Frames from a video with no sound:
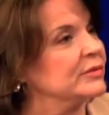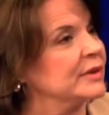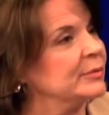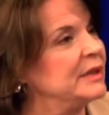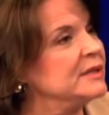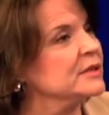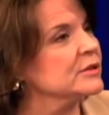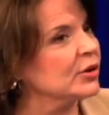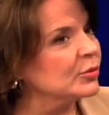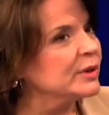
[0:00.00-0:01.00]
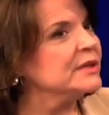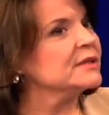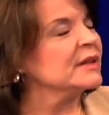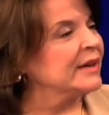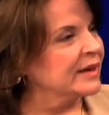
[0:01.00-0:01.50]
I mean, this is
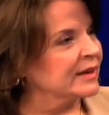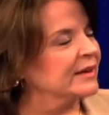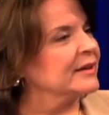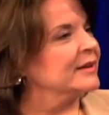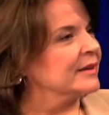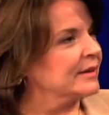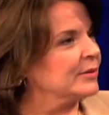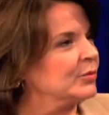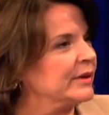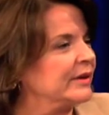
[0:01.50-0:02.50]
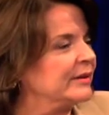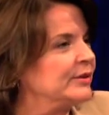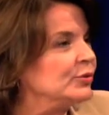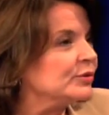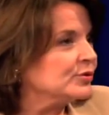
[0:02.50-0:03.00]
always what our
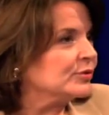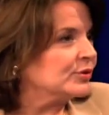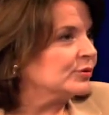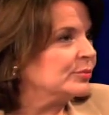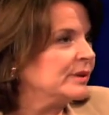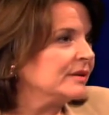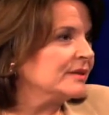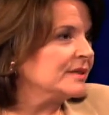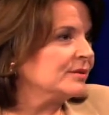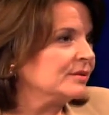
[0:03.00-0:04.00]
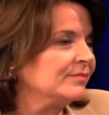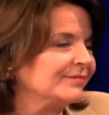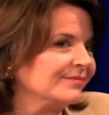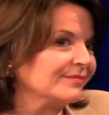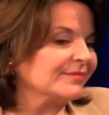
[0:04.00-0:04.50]
youth should do, because
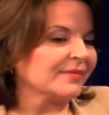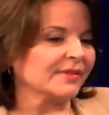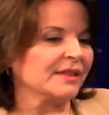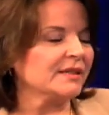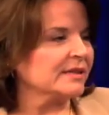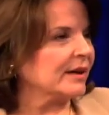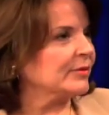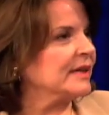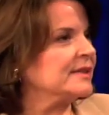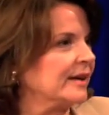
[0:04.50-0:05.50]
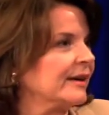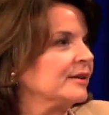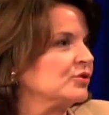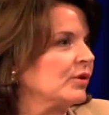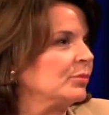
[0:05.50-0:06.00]
this is how they stay out
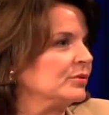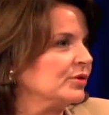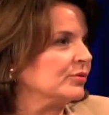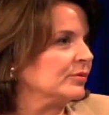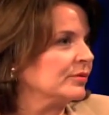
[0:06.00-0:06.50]
of trouble too,